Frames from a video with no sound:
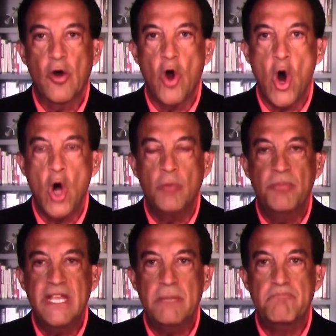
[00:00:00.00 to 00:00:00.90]
that are all
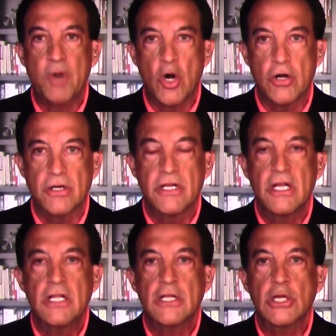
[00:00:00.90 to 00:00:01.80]
being
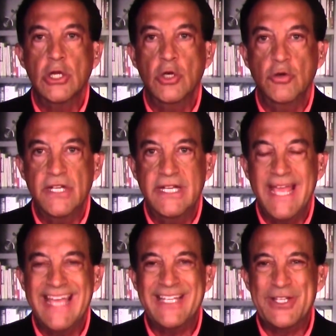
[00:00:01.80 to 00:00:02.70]
burned,
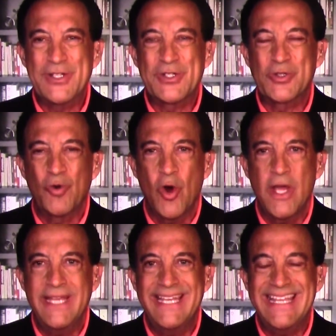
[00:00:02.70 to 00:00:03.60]
looted, and
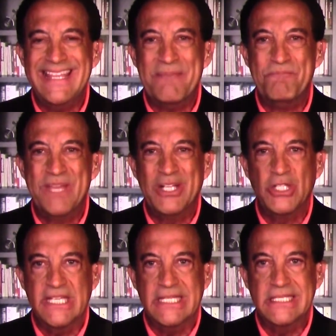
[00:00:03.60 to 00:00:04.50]
destroyed in the
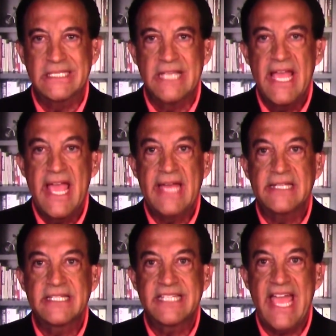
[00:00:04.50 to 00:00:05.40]
billions
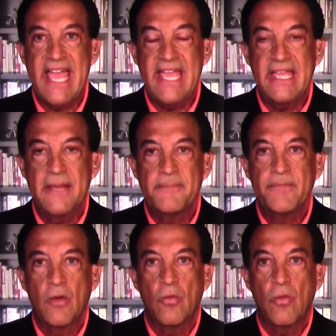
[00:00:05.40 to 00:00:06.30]
and say,
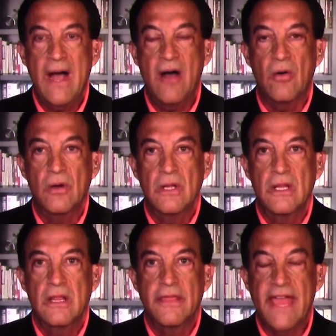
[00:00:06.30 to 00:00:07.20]
wow,
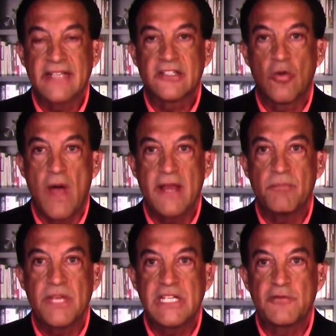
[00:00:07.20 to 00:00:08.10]
that's quite a
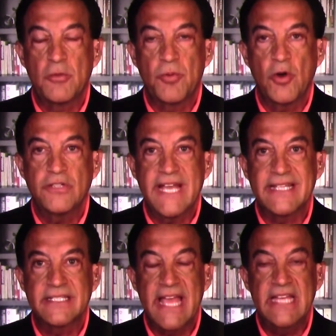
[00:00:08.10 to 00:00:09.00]
peaceful
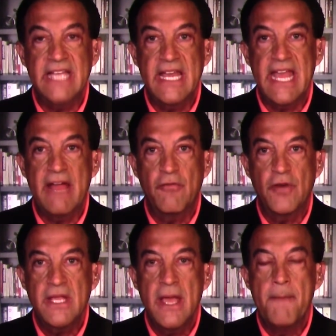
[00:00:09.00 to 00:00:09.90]
protest. And yet,
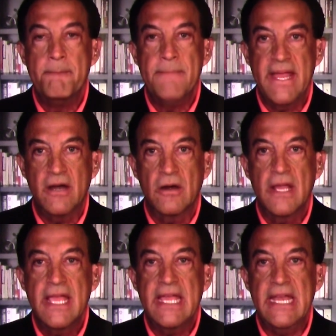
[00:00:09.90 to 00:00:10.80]
every
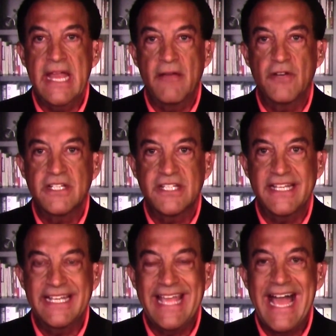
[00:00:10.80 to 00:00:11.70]
mayor in every
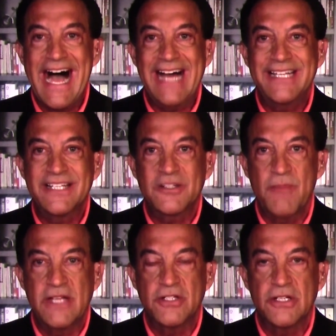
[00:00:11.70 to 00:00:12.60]
city I just
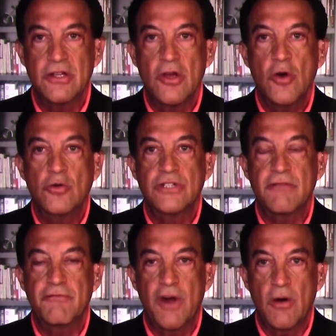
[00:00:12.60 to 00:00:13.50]
mentioned, who's
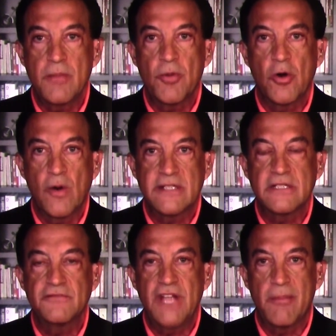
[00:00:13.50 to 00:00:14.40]
a very
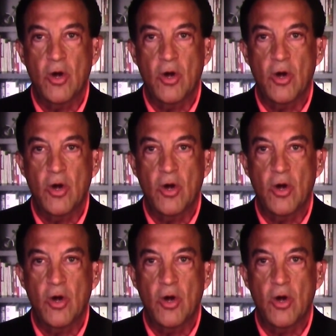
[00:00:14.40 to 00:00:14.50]
progressive